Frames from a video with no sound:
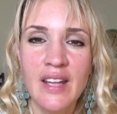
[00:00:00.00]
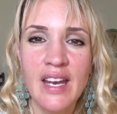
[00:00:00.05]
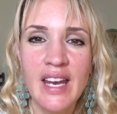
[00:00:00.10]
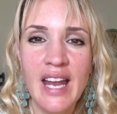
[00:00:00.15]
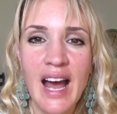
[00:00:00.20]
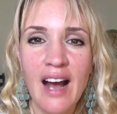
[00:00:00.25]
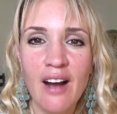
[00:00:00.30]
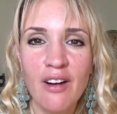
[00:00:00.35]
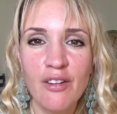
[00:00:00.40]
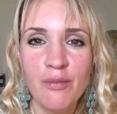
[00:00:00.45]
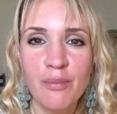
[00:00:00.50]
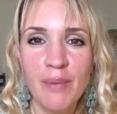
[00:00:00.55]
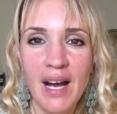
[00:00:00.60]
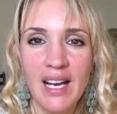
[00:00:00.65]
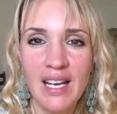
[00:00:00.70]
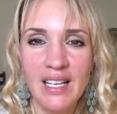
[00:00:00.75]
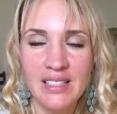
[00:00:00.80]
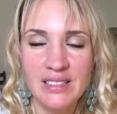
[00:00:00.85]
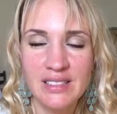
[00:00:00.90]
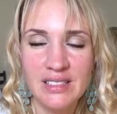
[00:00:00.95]
And then out of
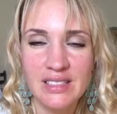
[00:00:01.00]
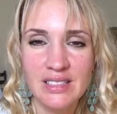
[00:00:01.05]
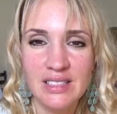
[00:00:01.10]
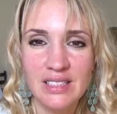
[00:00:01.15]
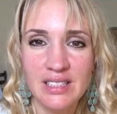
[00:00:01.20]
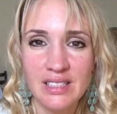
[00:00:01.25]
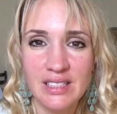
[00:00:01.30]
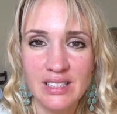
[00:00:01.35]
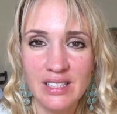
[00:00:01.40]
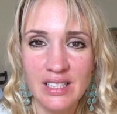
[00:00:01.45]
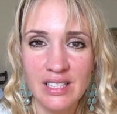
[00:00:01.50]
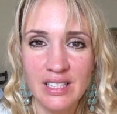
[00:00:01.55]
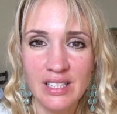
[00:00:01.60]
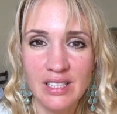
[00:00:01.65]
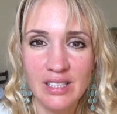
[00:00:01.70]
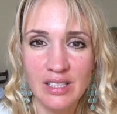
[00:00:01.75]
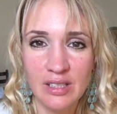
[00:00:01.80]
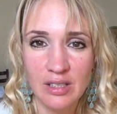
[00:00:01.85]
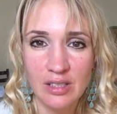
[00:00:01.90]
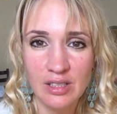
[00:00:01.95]
balance,
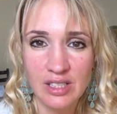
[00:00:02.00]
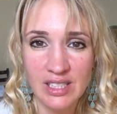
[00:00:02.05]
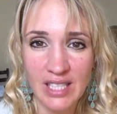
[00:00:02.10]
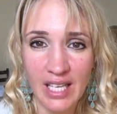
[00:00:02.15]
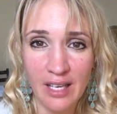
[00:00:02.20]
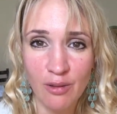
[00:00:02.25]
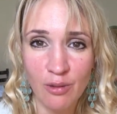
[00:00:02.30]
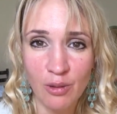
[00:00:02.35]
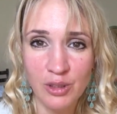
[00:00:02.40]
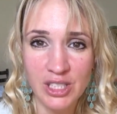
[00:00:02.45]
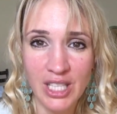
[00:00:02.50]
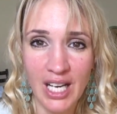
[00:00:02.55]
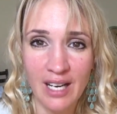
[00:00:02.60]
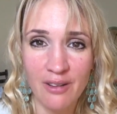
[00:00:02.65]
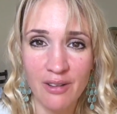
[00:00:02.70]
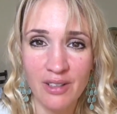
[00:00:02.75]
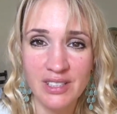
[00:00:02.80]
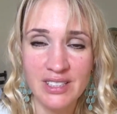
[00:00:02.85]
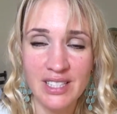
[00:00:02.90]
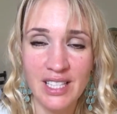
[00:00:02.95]
the sacral
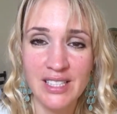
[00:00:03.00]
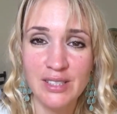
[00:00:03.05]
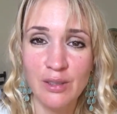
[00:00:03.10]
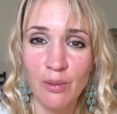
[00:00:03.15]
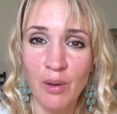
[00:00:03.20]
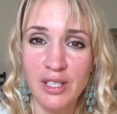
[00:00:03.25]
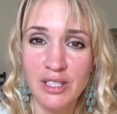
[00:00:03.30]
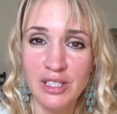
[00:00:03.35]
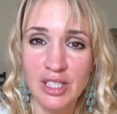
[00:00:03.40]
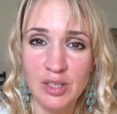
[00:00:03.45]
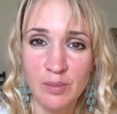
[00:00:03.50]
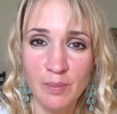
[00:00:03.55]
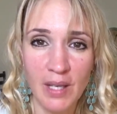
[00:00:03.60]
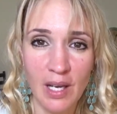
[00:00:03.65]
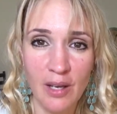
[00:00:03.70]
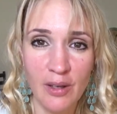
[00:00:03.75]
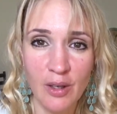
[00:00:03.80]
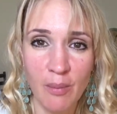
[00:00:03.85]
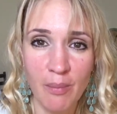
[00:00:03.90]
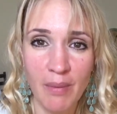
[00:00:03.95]
chakra, so that's the one
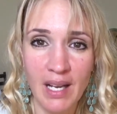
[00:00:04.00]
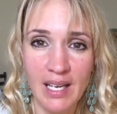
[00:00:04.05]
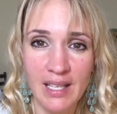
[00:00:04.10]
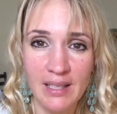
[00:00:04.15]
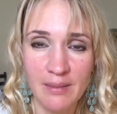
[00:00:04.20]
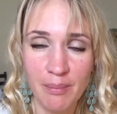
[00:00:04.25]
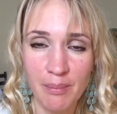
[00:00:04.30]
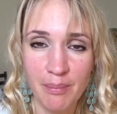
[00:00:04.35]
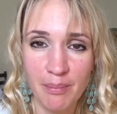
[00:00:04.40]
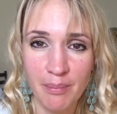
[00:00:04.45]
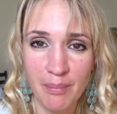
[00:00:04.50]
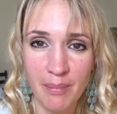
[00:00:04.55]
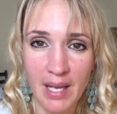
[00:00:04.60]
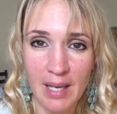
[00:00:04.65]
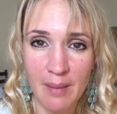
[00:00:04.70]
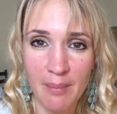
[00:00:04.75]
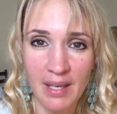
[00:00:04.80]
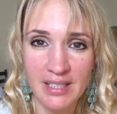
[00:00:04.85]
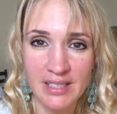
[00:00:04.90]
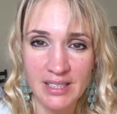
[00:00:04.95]
just below your
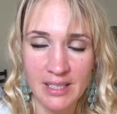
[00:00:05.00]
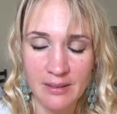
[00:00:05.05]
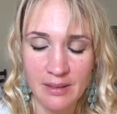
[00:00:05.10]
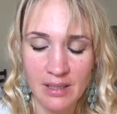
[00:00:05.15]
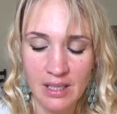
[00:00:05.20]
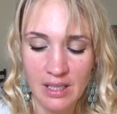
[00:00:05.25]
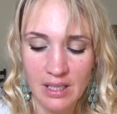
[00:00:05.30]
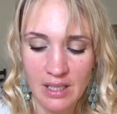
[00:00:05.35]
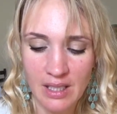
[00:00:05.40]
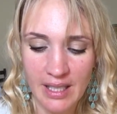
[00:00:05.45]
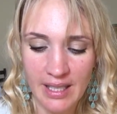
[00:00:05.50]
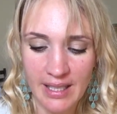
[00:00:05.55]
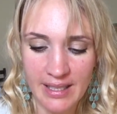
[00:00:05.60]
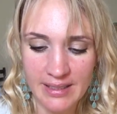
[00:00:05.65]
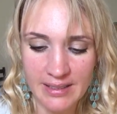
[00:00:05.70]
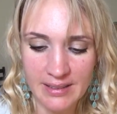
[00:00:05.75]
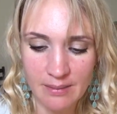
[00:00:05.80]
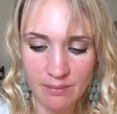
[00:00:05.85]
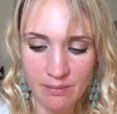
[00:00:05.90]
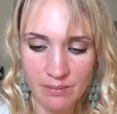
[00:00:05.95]
belly button,
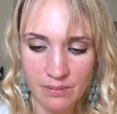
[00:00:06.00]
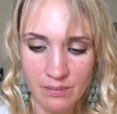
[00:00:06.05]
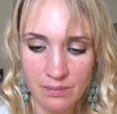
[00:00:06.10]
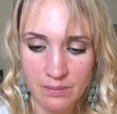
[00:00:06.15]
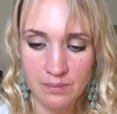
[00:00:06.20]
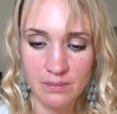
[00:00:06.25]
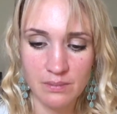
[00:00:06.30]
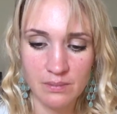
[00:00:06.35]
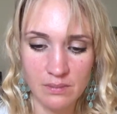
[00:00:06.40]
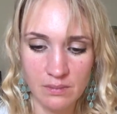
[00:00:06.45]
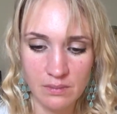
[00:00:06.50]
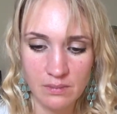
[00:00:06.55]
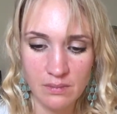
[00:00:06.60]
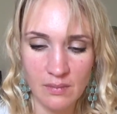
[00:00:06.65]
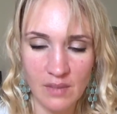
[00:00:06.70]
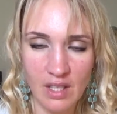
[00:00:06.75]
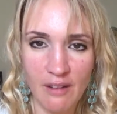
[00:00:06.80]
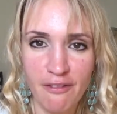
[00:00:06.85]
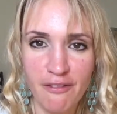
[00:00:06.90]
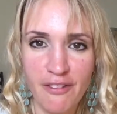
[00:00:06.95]
is
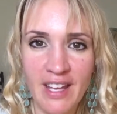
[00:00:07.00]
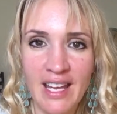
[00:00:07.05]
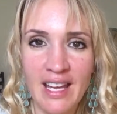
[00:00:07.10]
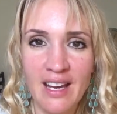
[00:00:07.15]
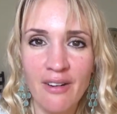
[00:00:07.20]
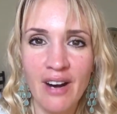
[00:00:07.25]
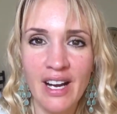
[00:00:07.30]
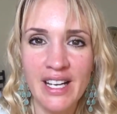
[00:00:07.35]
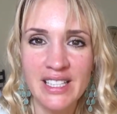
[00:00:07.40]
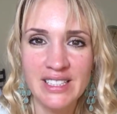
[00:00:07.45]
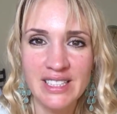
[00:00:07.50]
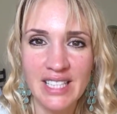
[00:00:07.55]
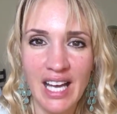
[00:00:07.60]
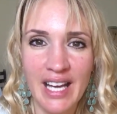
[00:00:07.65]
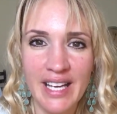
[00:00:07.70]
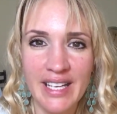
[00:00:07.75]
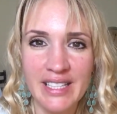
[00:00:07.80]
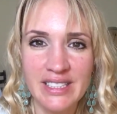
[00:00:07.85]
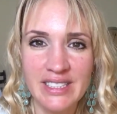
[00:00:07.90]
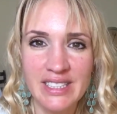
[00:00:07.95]
fear,
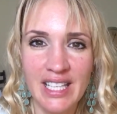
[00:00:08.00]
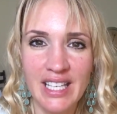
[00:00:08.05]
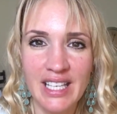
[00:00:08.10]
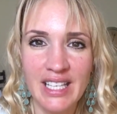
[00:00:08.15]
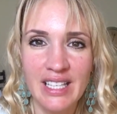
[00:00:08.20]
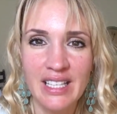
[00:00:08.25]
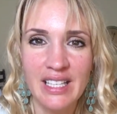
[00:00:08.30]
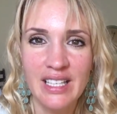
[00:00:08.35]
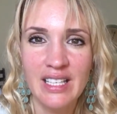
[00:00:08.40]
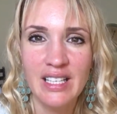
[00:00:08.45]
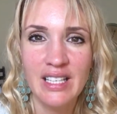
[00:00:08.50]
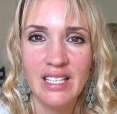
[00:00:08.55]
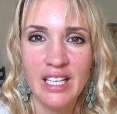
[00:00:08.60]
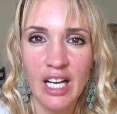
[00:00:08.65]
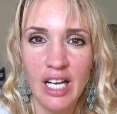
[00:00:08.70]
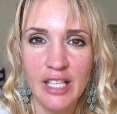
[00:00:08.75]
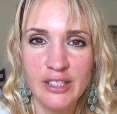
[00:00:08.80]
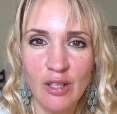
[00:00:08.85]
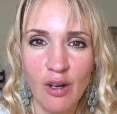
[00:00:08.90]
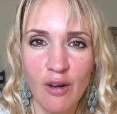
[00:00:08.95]
anxiety,
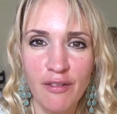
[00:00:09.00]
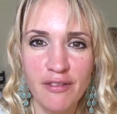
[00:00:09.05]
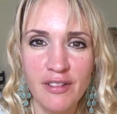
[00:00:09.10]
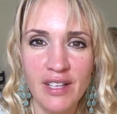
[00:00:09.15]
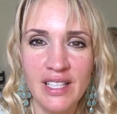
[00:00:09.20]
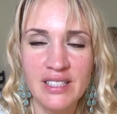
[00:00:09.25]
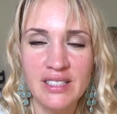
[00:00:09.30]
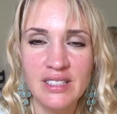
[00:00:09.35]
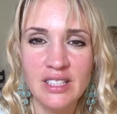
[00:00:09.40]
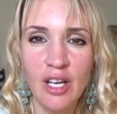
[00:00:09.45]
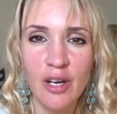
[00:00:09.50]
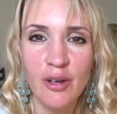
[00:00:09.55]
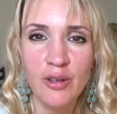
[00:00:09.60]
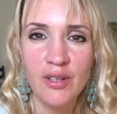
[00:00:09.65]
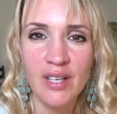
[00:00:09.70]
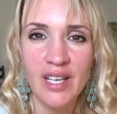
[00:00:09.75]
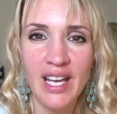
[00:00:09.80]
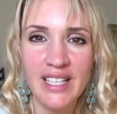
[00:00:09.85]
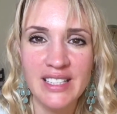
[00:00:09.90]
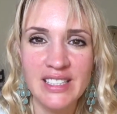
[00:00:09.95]
cut-offness, no
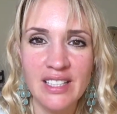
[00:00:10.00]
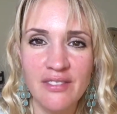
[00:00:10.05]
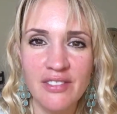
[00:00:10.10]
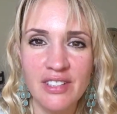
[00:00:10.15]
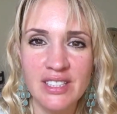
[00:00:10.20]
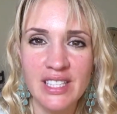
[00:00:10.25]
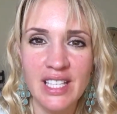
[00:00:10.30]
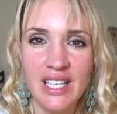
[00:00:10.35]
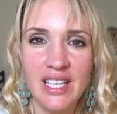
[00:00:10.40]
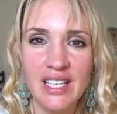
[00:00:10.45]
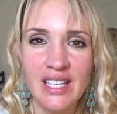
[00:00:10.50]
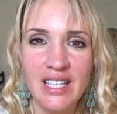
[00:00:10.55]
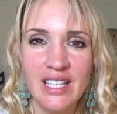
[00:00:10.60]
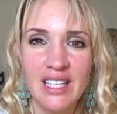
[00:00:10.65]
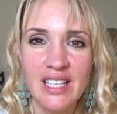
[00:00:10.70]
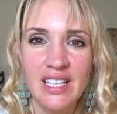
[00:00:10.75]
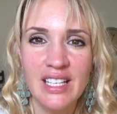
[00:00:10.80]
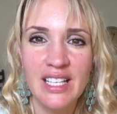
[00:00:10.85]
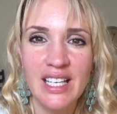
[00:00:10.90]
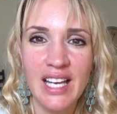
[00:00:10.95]
creativity,
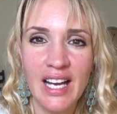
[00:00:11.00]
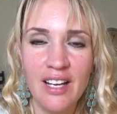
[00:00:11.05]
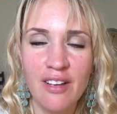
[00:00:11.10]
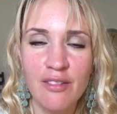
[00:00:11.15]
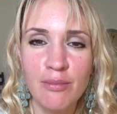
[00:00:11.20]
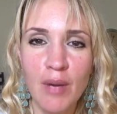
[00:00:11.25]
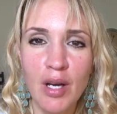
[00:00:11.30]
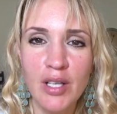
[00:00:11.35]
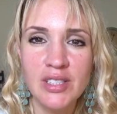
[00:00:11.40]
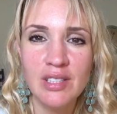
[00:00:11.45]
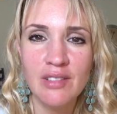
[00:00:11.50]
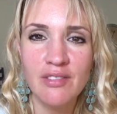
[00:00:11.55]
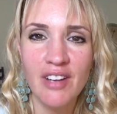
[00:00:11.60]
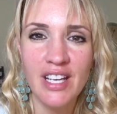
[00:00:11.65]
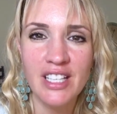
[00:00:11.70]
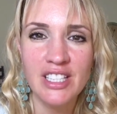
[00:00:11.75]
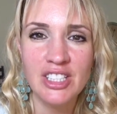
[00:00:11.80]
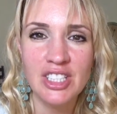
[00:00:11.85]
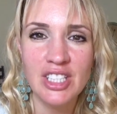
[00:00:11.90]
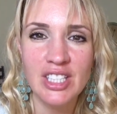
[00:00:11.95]
lack of
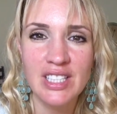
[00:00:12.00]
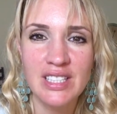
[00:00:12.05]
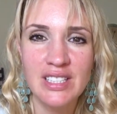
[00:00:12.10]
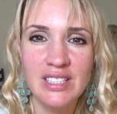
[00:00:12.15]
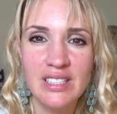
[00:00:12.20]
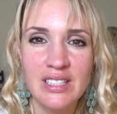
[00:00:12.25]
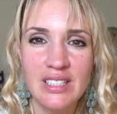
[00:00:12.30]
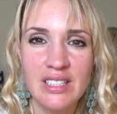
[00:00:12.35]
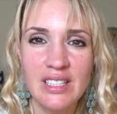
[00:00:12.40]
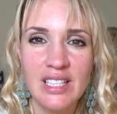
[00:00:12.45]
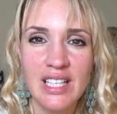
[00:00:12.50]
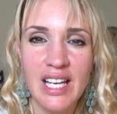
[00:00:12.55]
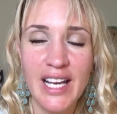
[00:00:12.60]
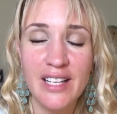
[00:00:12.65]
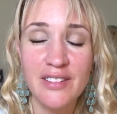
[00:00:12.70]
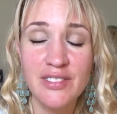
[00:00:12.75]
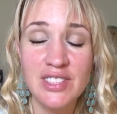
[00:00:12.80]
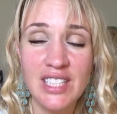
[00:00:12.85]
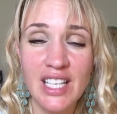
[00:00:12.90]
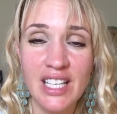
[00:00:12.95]
motivation,
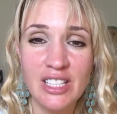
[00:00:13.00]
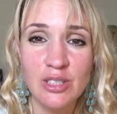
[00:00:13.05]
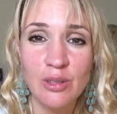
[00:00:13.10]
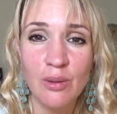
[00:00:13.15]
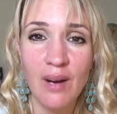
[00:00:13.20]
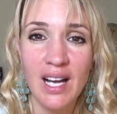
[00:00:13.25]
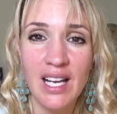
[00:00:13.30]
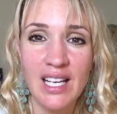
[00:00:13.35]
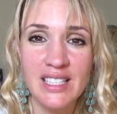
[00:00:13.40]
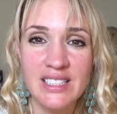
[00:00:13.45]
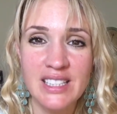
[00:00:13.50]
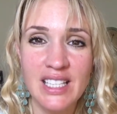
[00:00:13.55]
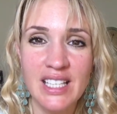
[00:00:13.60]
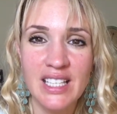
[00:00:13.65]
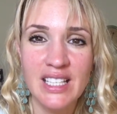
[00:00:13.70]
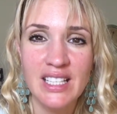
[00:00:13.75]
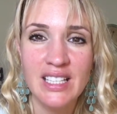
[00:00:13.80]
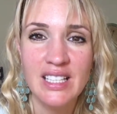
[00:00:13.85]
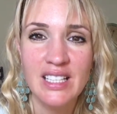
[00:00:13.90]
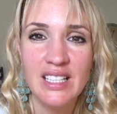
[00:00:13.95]
lack of
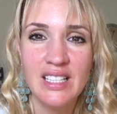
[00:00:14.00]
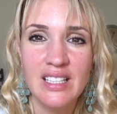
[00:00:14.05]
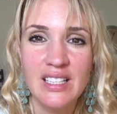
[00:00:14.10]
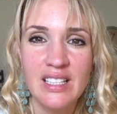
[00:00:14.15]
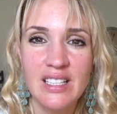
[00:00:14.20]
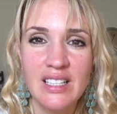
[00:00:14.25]
sexuality.